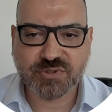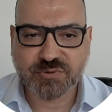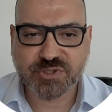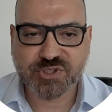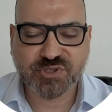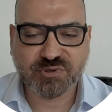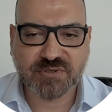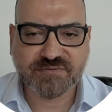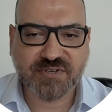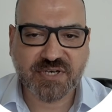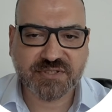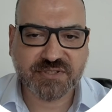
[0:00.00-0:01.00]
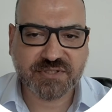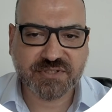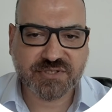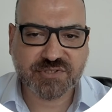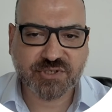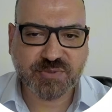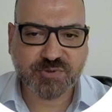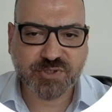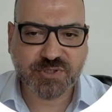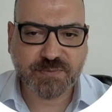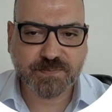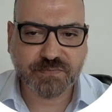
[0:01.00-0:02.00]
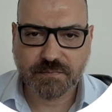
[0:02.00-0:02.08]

which you will find in the description.